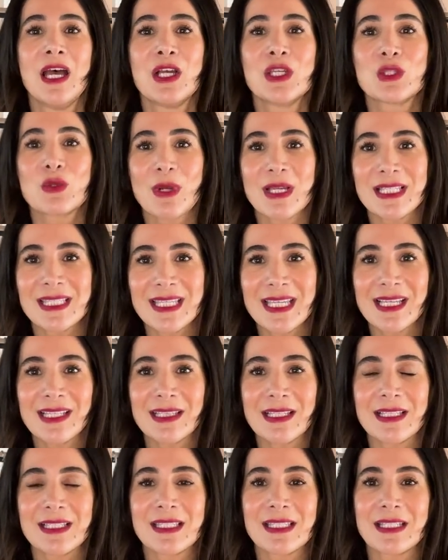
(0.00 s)
So I see a
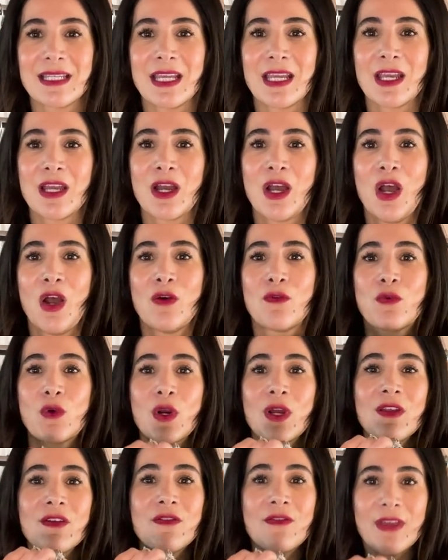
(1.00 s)
listing for
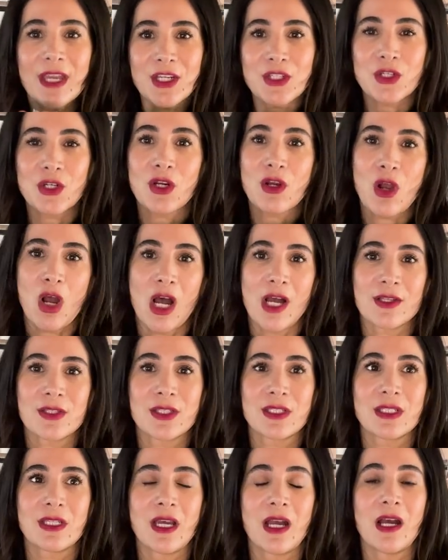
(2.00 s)
a Victor
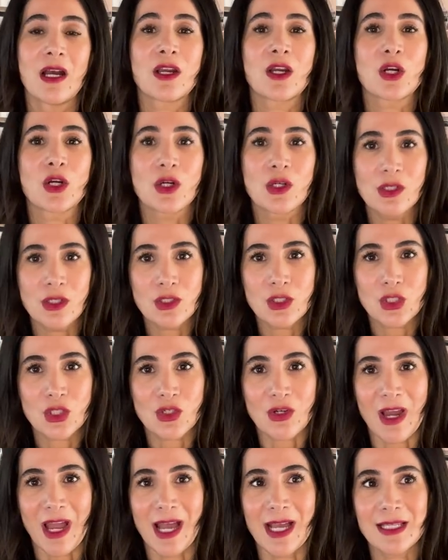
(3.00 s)
Costa girls
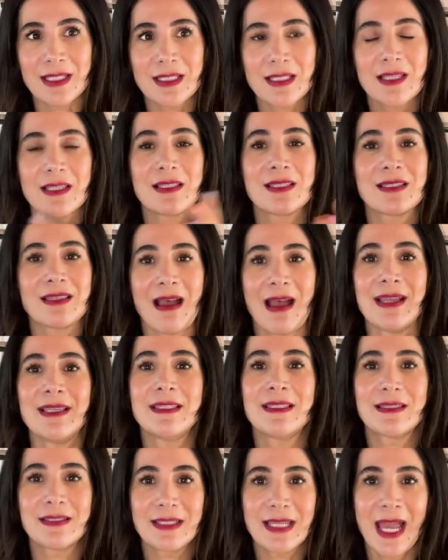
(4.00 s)
dress
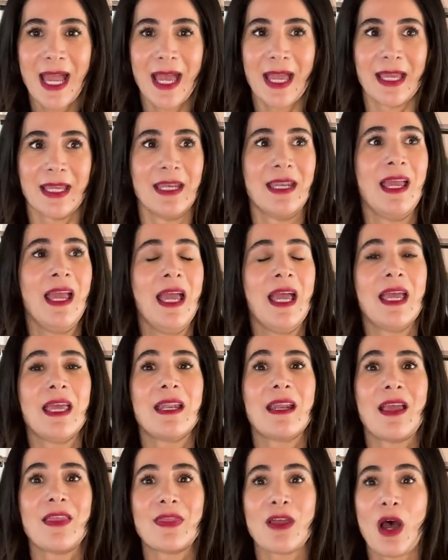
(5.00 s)
size 10,
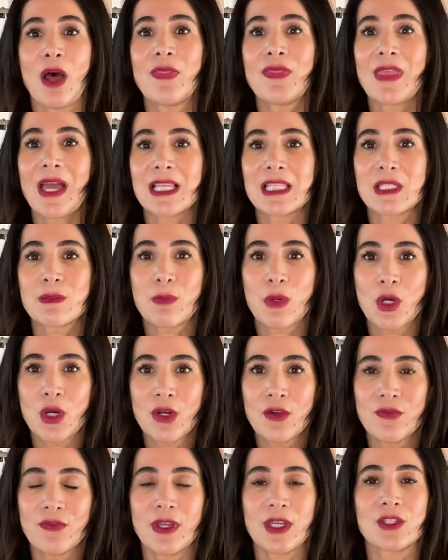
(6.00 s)
and I thought that's
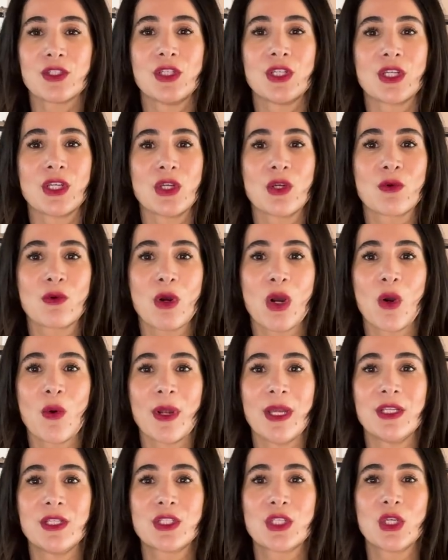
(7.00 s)
perfect, you can grow
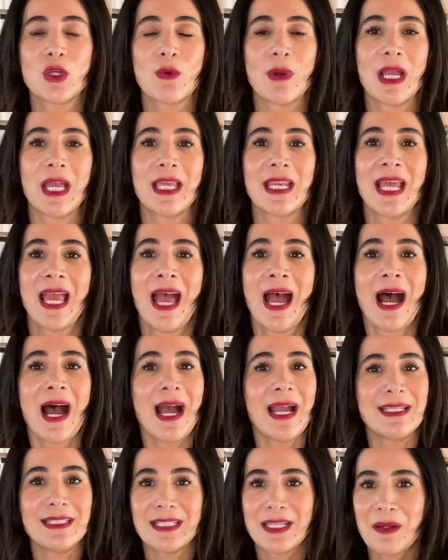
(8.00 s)
into it.
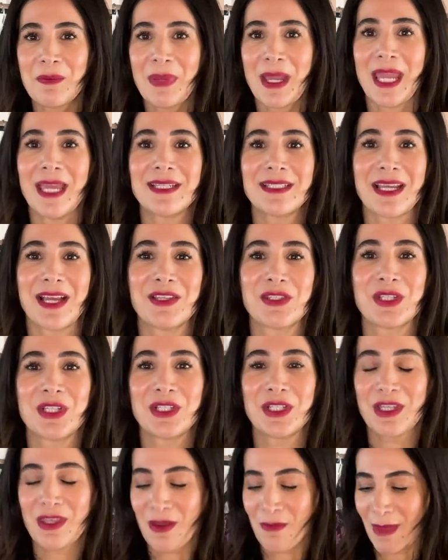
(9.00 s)
I didn't pay attention
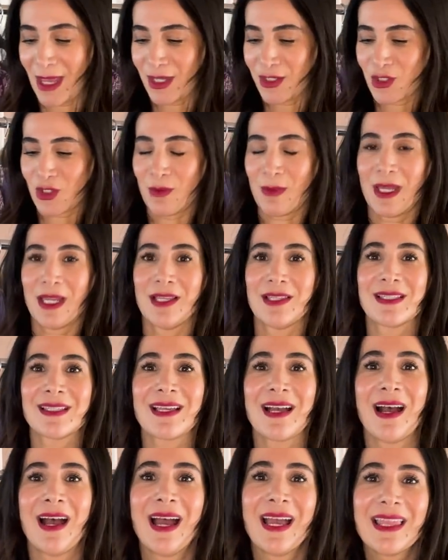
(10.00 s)
to the measurements.
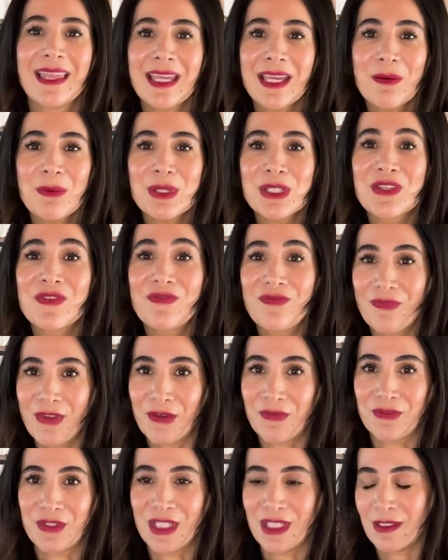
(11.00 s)
I think it was
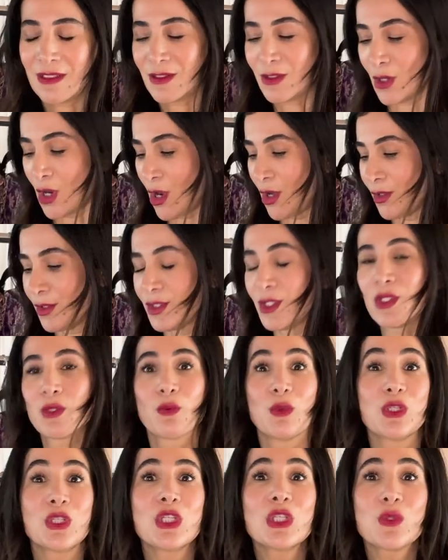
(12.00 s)
$15,
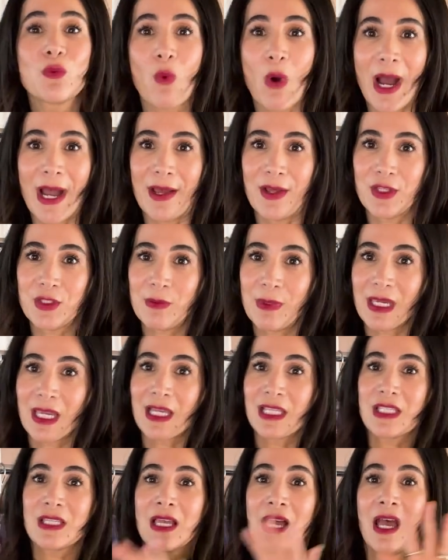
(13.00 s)
which is wild
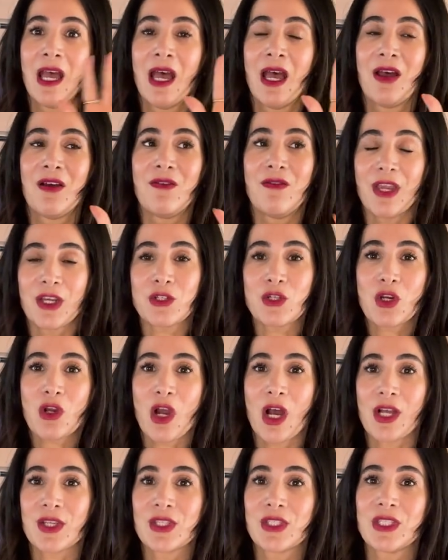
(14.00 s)
because Victor
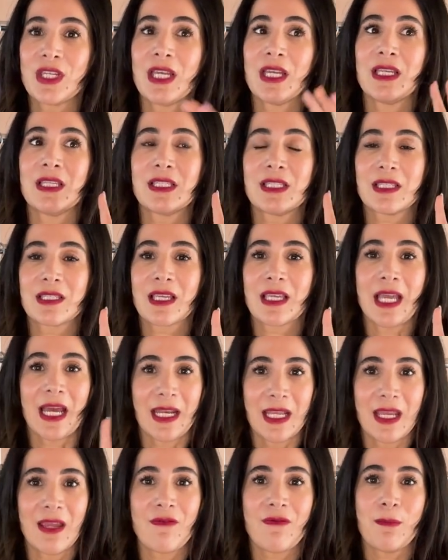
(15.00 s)
Costa is
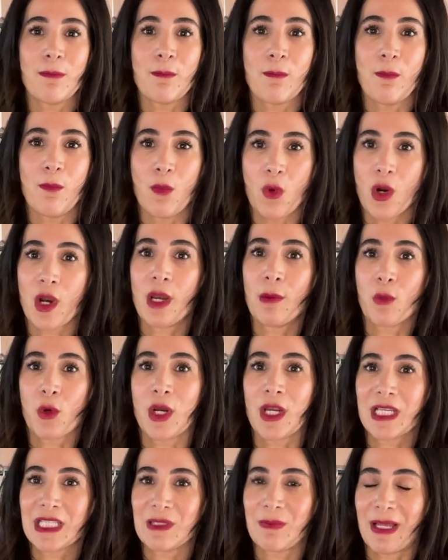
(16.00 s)
getting more and more
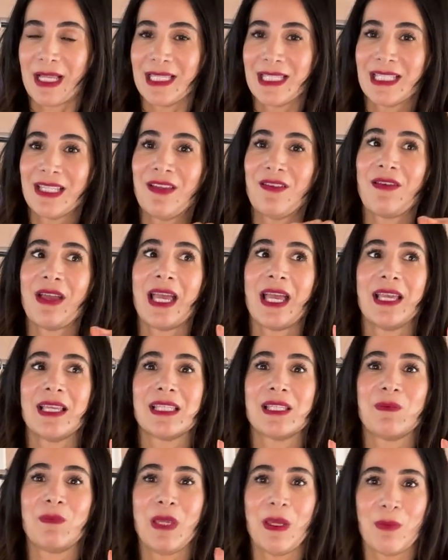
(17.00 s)
expensive
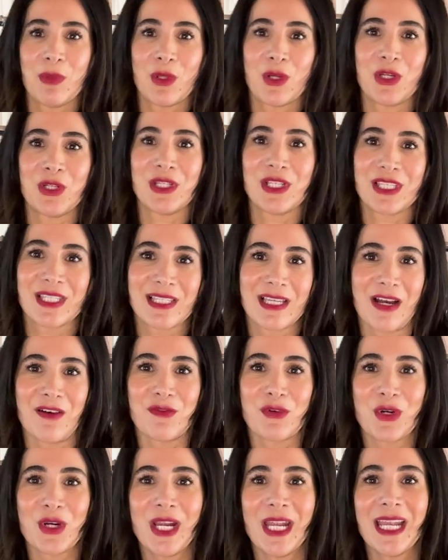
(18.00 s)
as people are
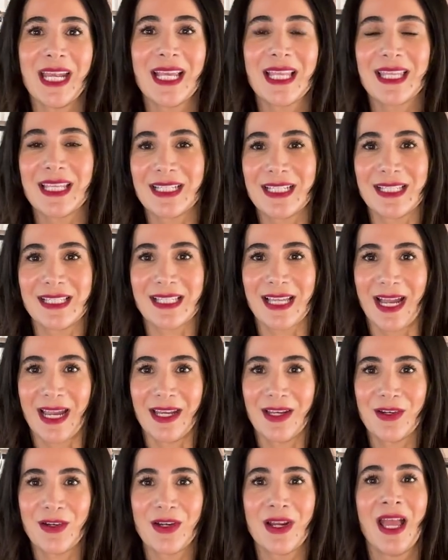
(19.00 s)
discovering the
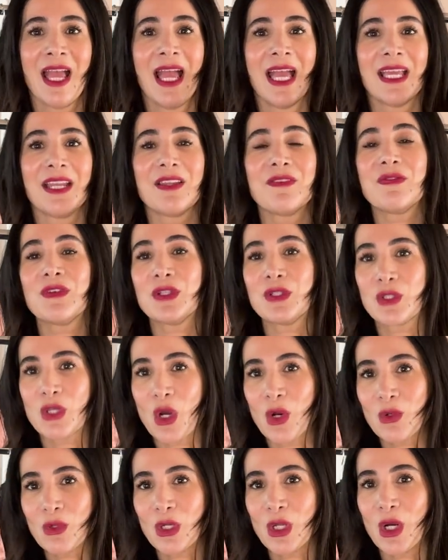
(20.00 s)
designer. If you
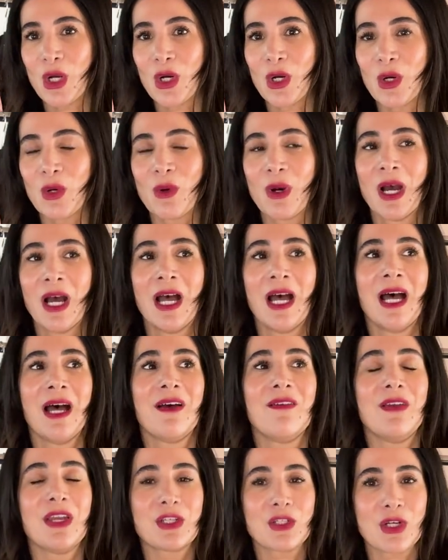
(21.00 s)
don't know,
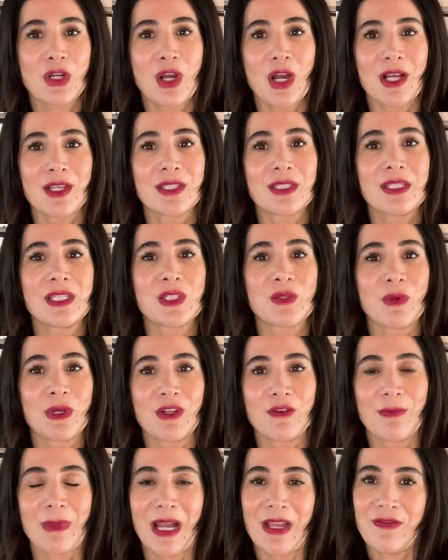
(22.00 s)
Victor Costa is one
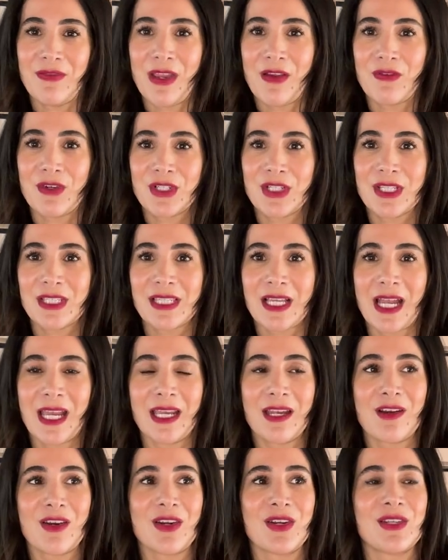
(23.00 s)
of my favorite
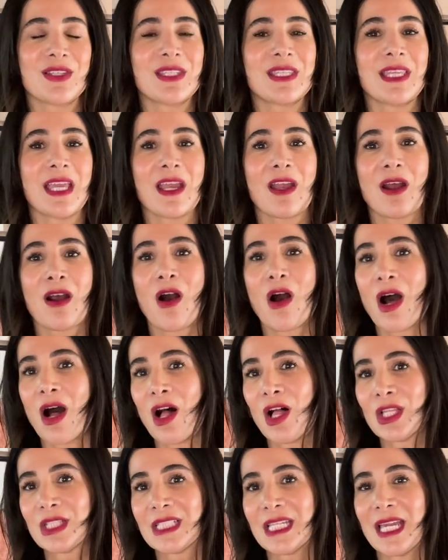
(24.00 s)
designers. They
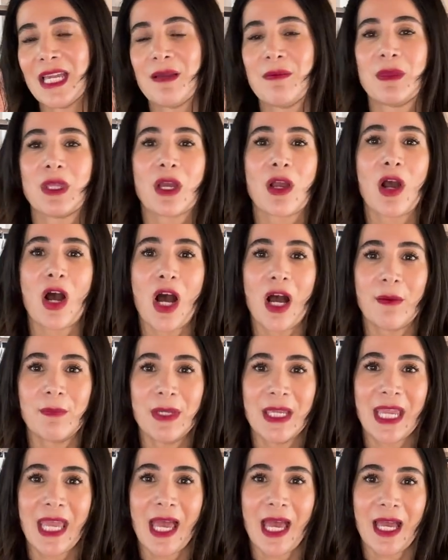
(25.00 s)
called him the
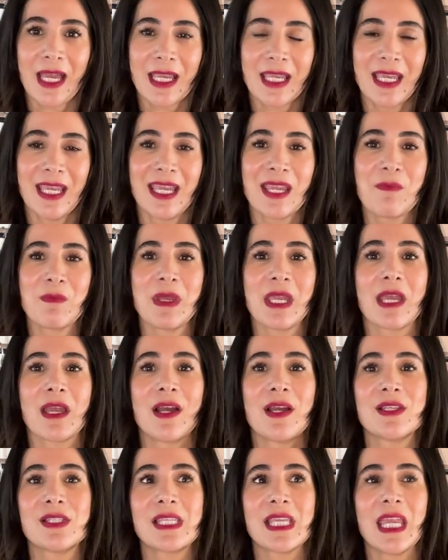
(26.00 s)
copycat king
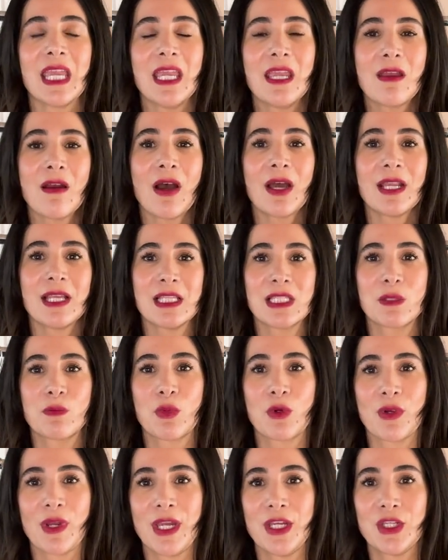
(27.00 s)
because he got
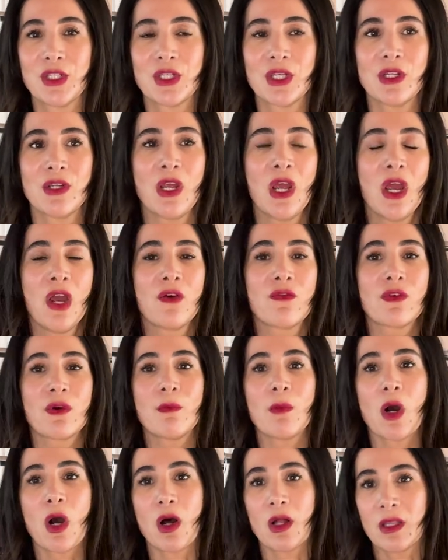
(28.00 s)
inspiration
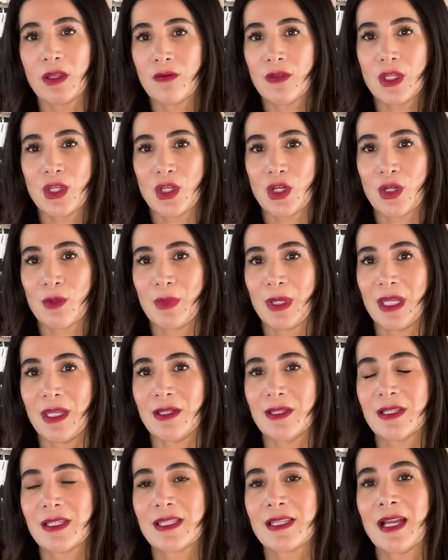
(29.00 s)
from all of the European
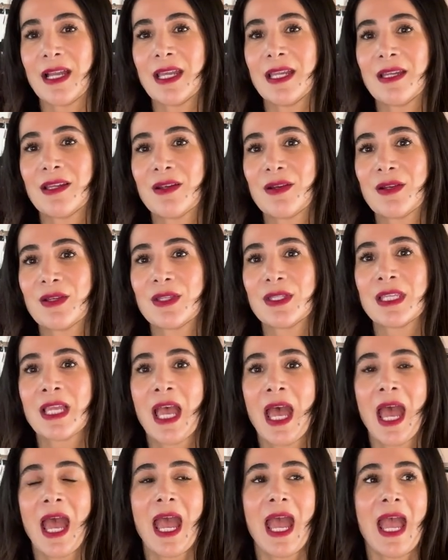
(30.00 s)
designers
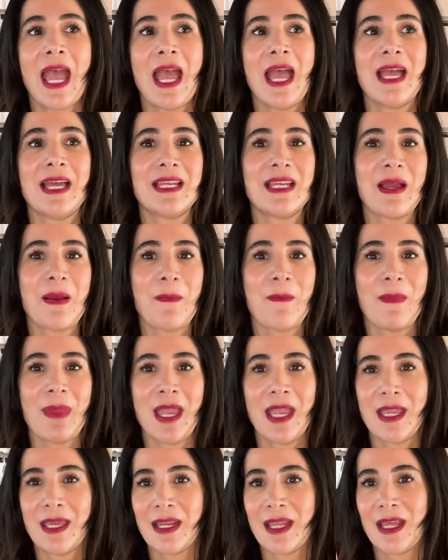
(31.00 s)
and
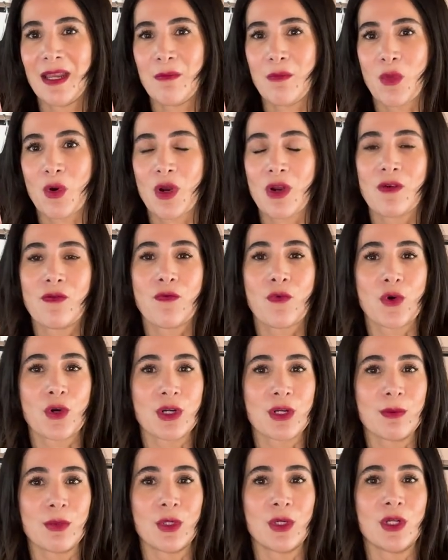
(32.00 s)
made it more
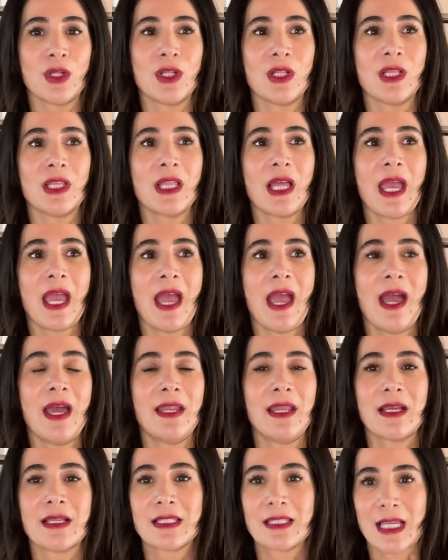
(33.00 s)
affordable
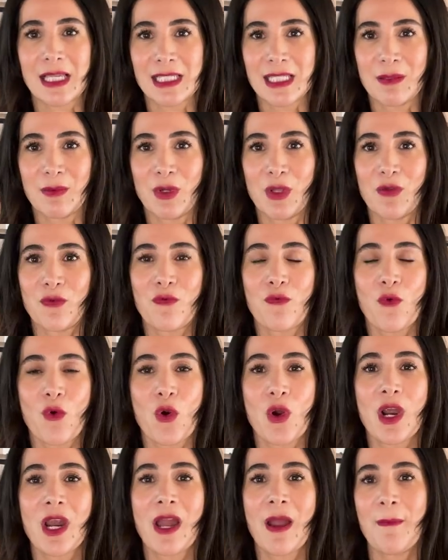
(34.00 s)
and accessible
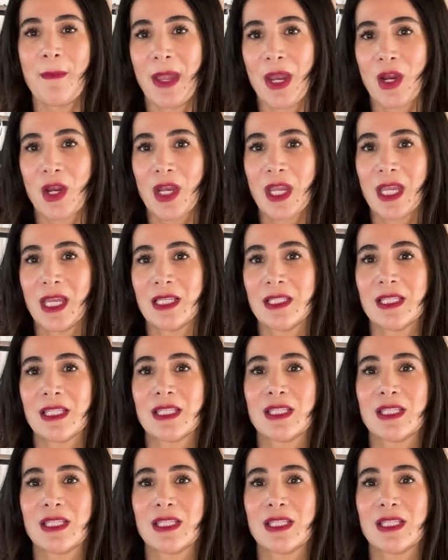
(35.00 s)
for Americans.